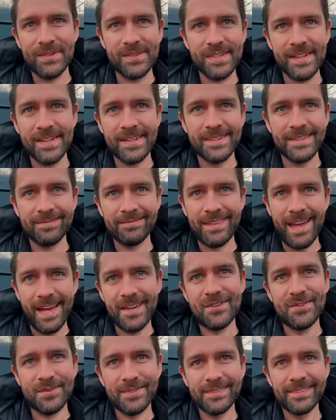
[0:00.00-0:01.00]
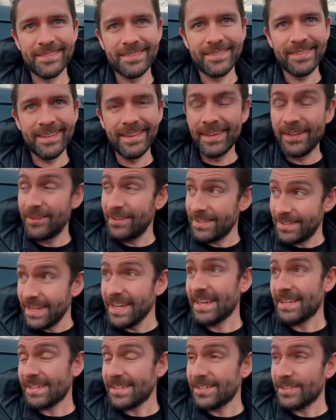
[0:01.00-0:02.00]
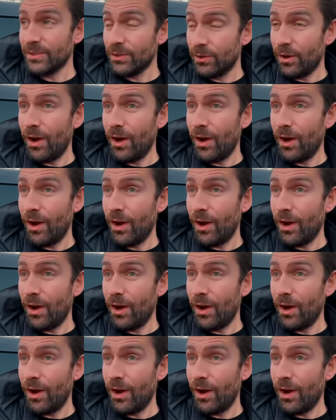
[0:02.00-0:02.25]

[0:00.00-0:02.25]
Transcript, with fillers: see is hedge. But this, you're